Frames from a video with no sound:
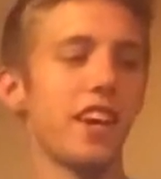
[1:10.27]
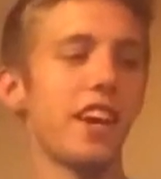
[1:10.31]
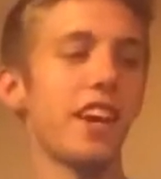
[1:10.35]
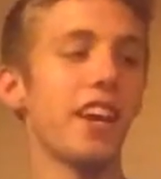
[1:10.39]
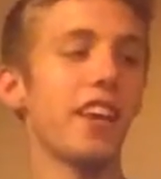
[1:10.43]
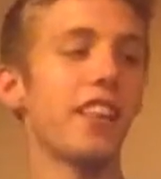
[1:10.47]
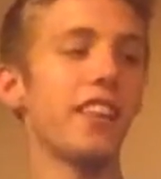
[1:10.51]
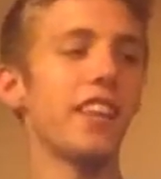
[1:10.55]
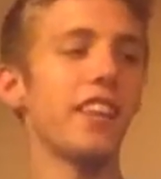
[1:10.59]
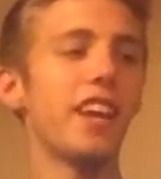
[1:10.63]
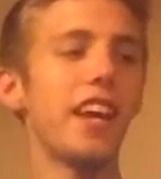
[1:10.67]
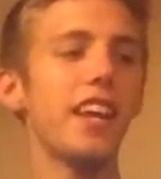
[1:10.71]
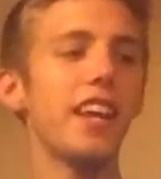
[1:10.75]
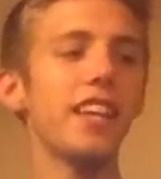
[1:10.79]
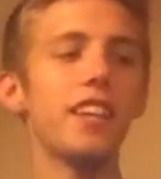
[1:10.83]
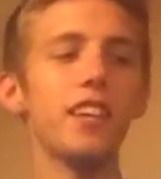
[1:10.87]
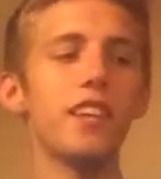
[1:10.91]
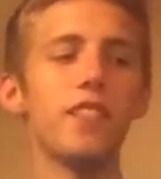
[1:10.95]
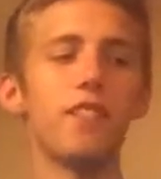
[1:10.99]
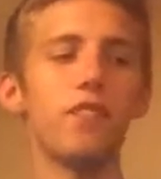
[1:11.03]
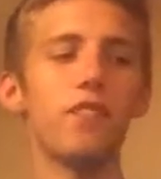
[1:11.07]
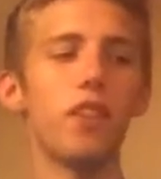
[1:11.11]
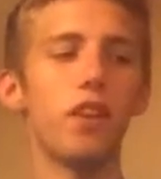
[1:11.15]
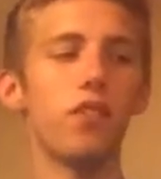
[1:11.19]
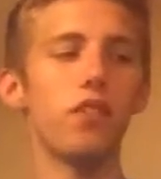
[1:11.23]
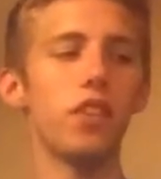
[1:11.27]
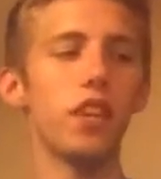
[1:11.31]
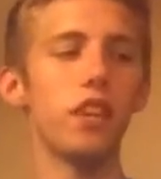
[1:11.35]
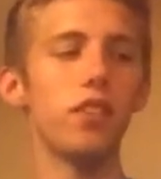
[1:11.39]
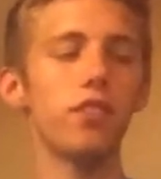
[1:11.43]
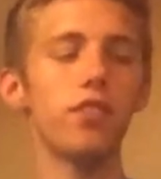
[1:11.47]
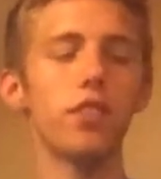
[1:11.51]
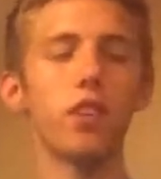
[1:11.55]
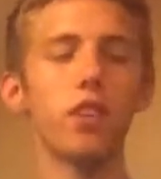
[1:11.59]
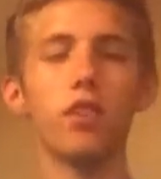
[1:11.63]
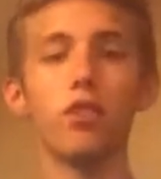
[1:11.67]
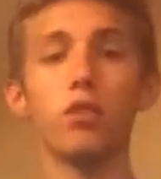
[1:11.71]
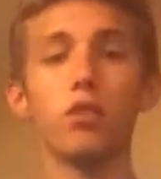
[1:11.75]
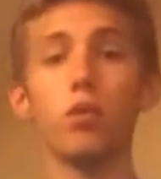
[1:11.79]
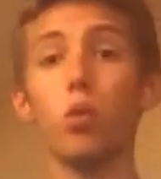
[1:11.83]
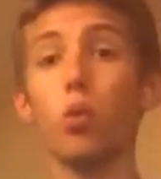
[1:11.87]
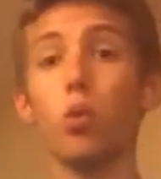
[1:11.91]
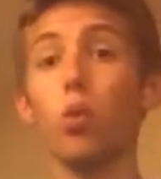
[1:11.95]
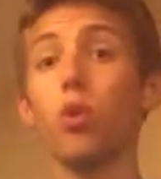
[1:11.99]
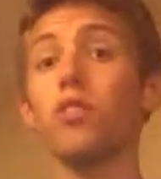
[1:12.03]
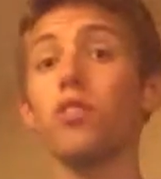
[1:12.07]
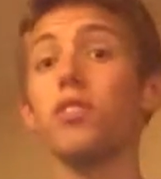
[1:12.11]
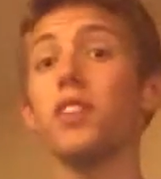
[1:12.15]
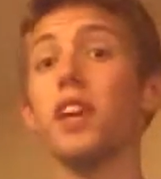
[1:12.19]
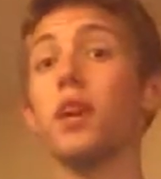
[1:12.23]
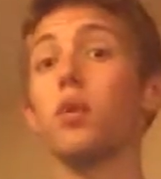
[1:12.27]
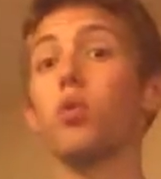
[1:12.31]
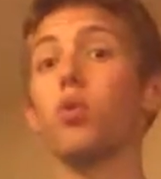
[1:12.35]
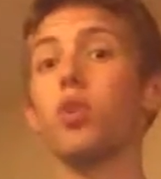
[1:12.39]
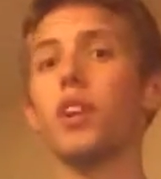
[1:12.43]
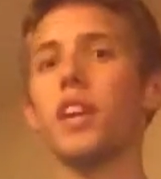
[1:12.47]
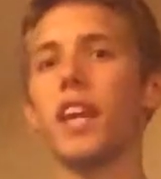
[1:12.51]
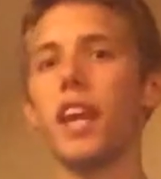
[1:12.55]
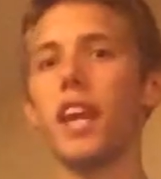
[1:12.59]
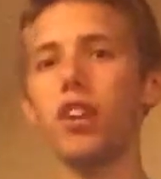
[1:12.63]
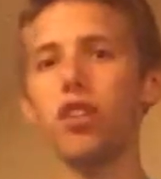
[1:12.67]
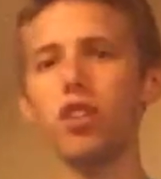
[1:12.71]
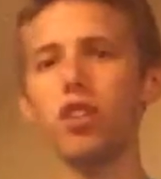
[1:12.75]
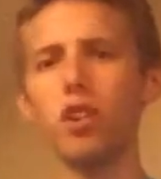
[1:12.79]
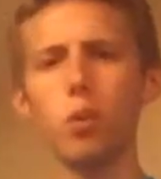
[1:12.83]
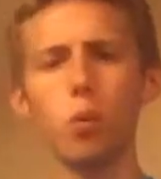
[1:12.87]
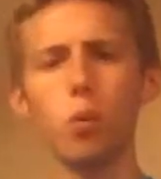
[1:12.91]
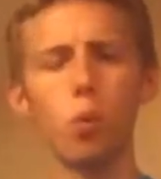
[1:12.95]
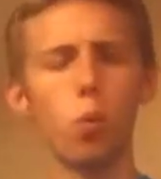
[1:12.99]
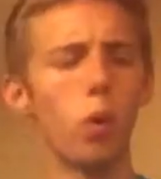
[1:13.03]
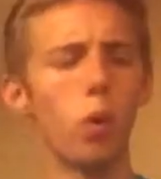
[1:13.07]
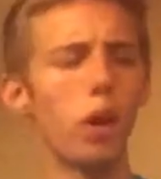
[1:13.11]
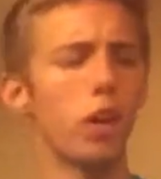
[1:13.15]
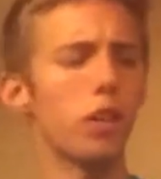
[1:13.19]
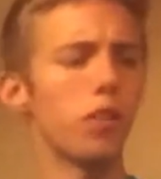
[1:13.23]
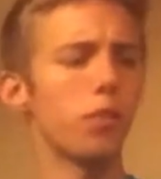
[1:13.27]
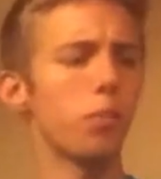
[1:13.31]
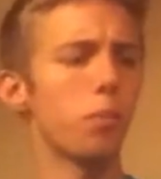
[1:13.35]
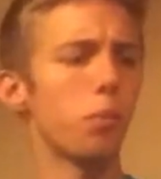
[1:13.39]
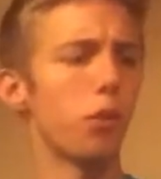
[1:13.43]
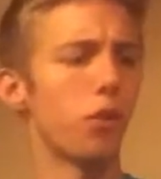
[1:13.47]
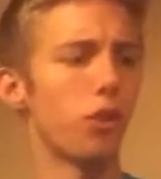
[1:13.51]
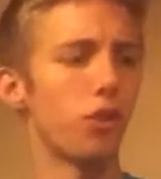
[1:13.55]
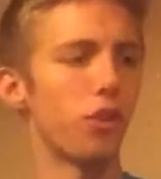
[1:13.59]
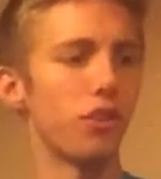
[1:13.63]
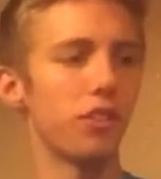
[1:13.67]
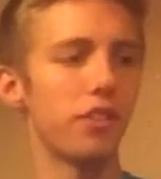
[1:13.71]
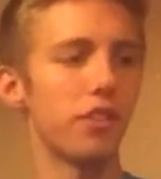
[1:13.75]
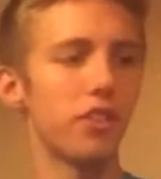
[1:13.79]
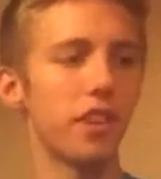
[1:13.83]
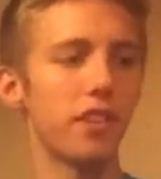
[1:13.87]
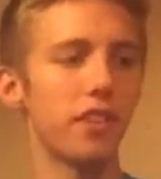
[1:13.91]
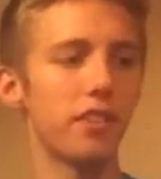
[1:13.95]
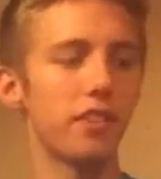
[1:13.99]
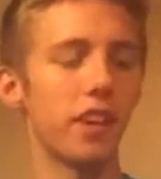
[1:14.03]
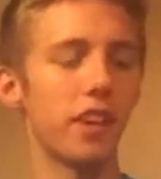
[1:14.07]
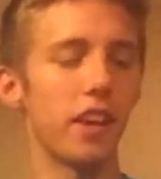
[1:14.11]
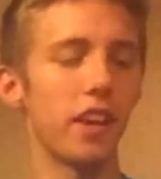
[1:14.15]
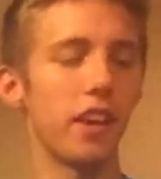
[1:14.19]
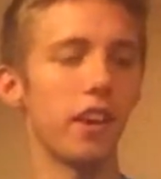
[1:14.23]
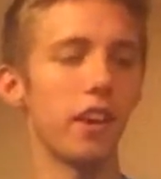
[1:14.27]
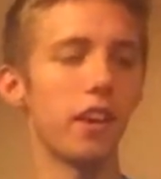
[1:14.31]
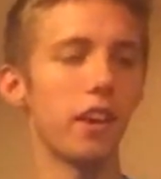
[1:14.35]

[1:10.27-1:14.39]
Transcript: In the 1950s, school segregation was persistent.